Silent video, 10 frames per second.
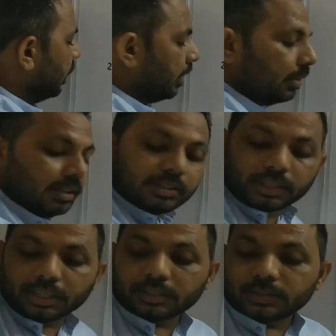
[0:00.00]
in this
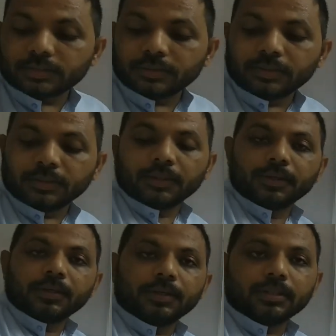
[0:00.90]
case,
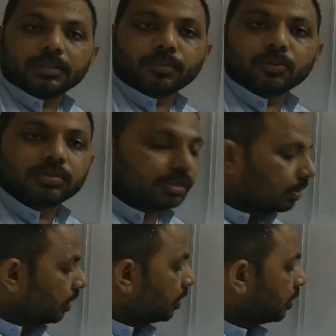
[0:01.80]
suppose
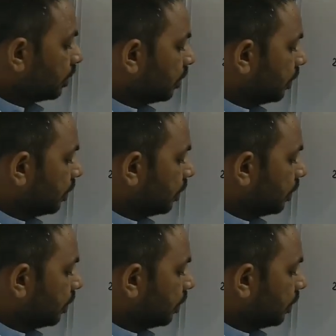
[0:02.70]
this is